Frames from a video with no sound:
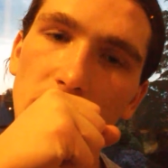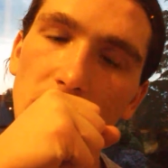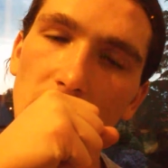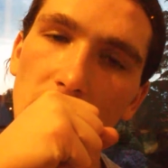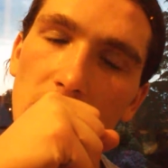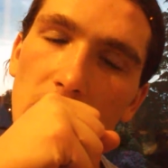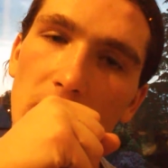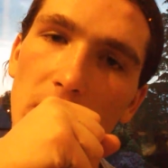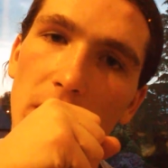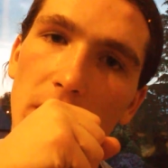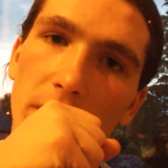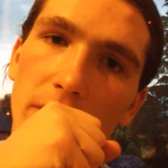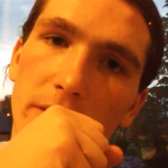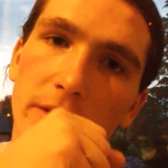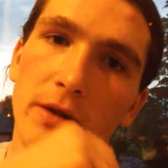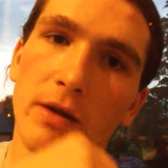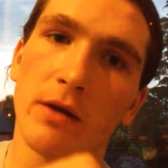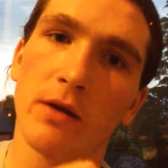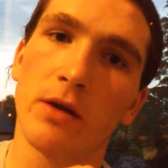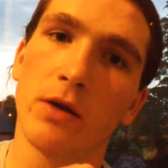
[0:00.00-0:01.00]
And
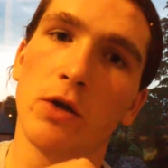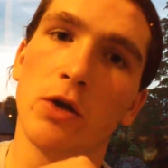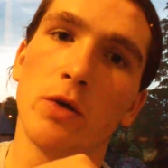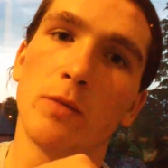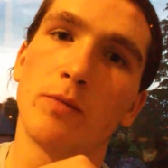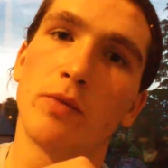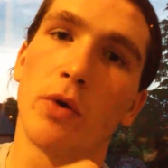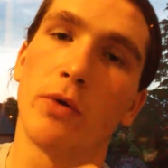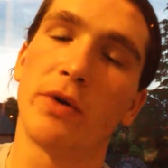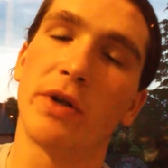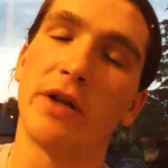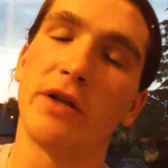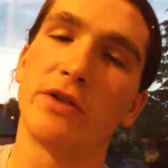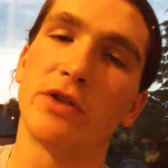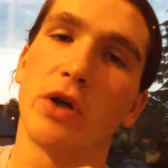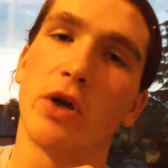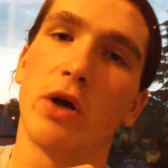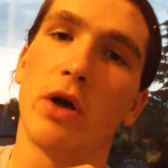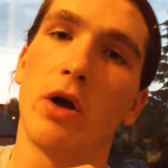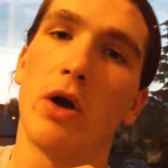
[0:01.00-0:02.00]
protein is
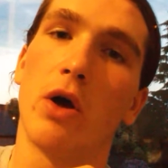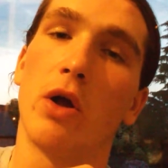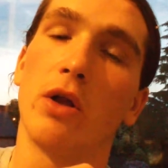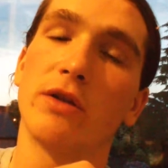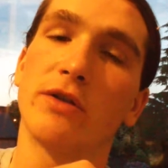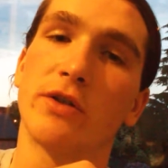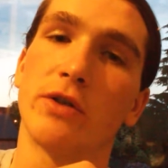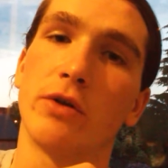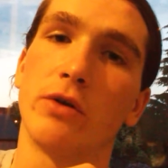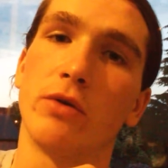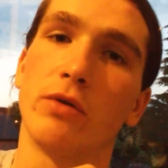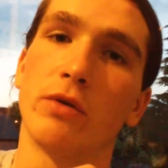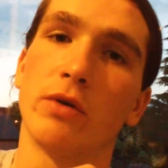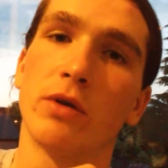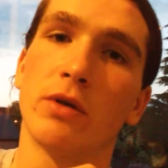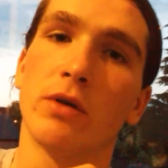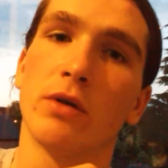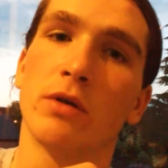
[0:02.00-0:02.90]
also